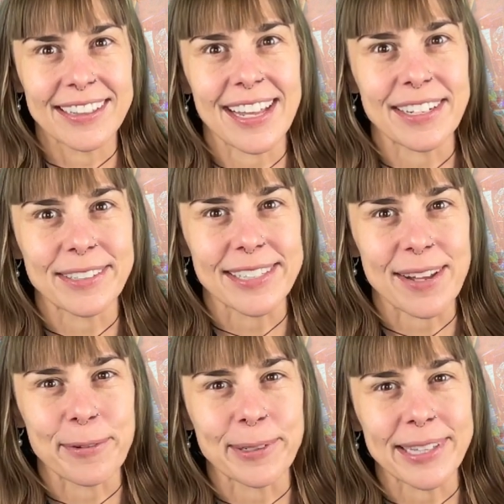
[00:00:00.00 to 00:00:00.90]
Let
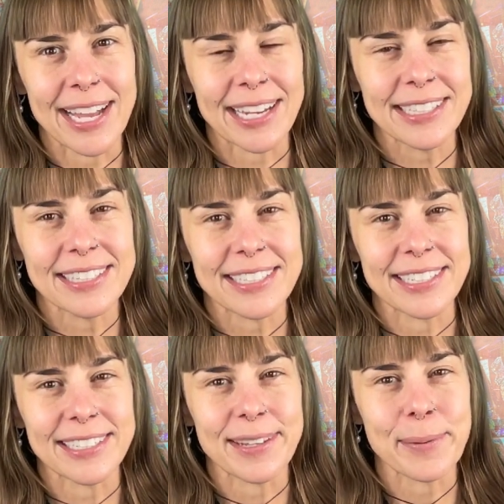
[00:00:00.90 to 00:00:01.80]
yourself relax
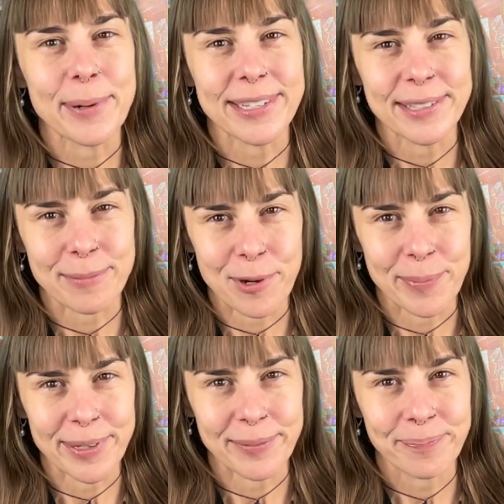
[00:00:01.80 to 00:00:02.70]
into the present
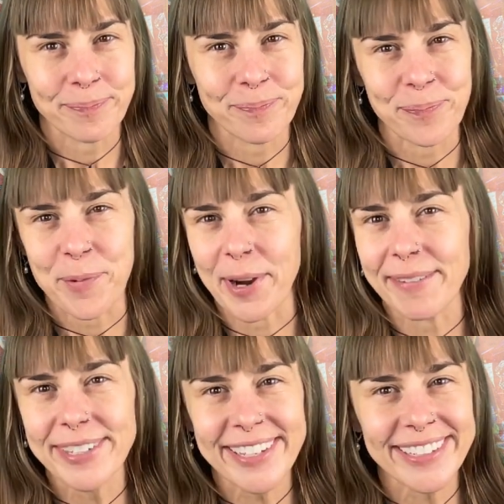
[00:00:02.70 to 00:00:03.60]
moment where
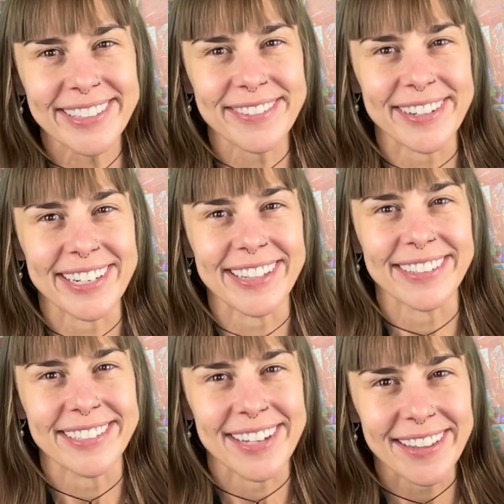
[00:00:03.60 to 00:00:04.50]
everything is fun and
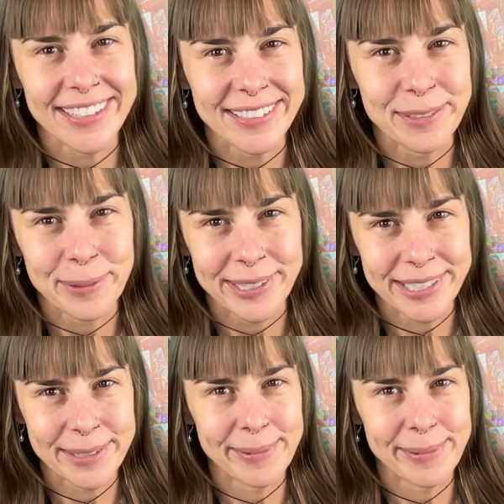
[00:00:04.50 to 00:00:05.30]
there's nothing to worry